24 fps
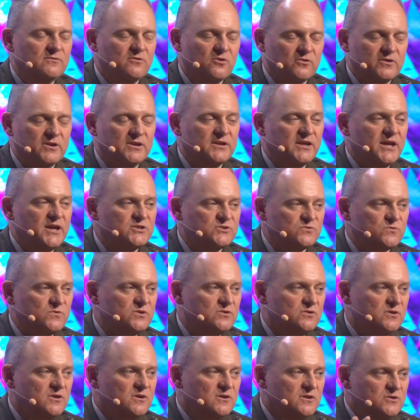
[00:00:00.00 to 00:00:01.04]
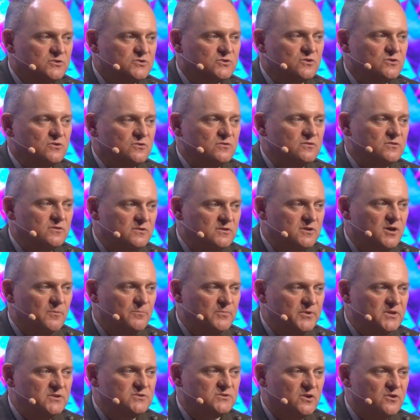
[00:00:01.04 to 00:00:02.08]
or engage with certain
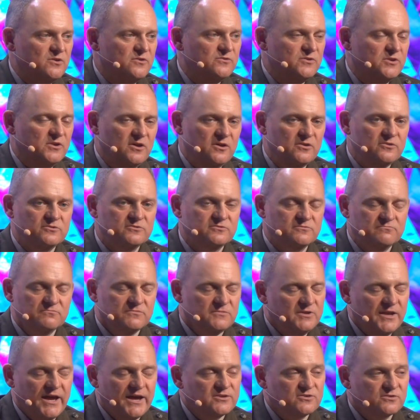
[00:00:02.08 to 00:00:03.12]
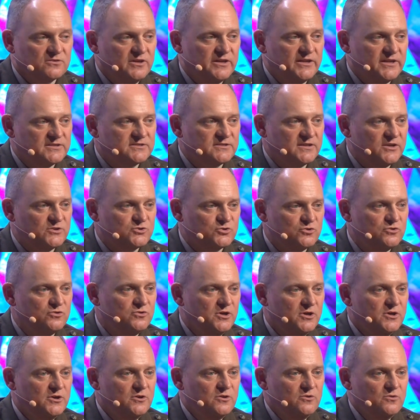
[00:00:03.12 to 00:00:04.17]
companies other than others. And actually, that's not true.
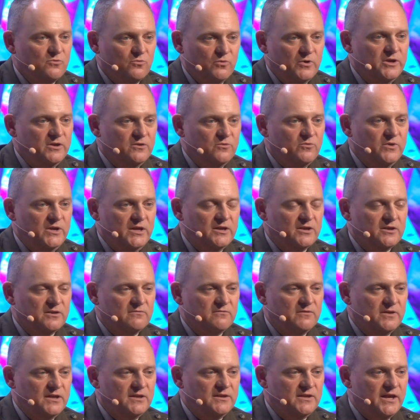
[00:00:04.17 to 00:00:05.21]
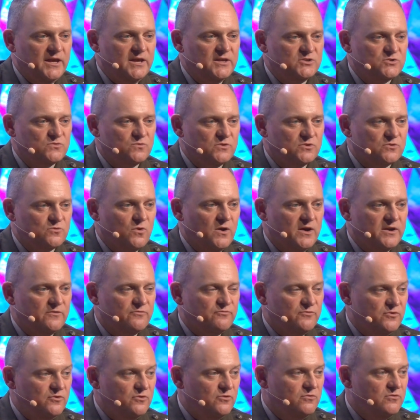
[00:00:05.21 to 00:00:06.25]
We engage with quite a
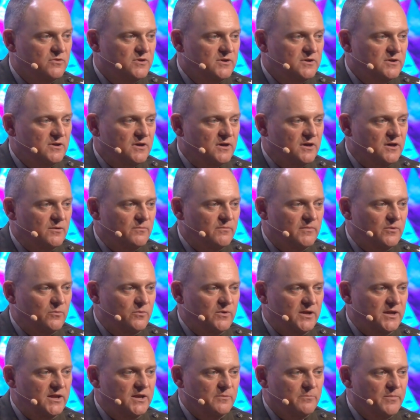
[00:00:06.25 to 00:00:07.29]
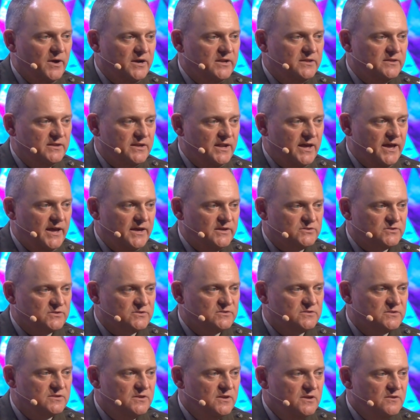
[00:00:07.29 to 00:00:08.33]
few. Anybody that
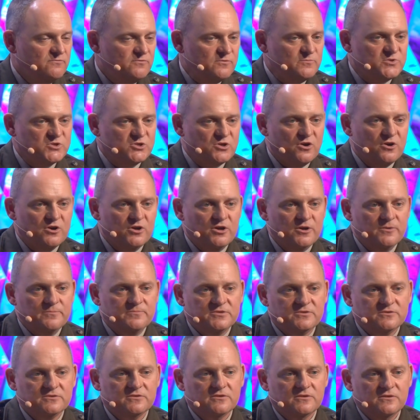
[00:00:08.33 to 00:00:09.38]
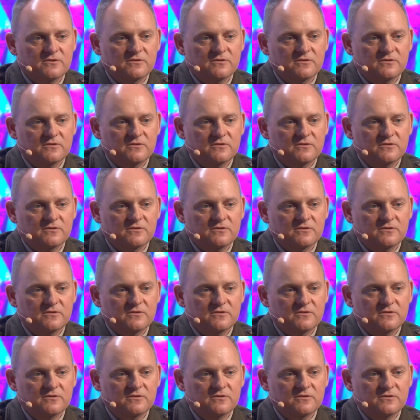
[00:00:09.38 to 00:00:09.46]
asks, from startups,